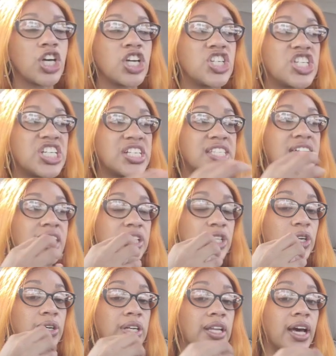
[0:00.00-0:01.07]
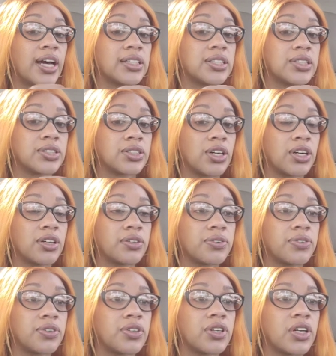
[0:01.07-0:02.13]
she takes her glasses off
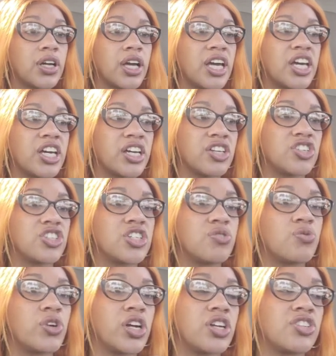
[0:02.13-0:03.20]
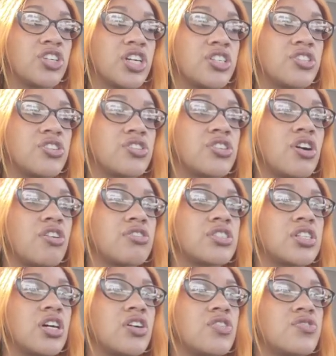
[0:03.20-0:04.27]
and she readjusts
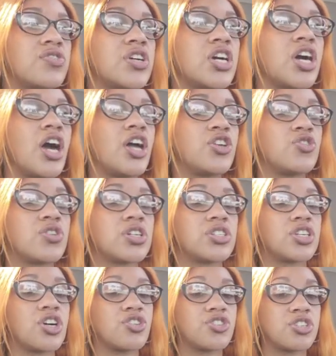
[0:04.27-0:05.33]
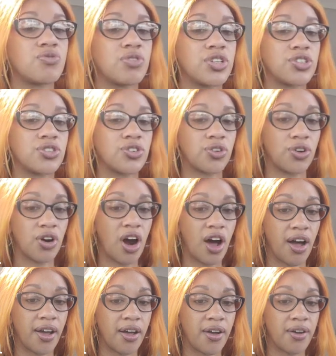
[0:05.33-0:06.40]
herself and you can tell she wants to
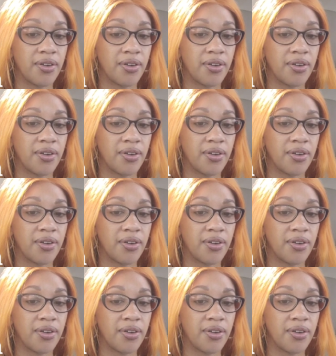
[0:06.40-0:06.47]
cry.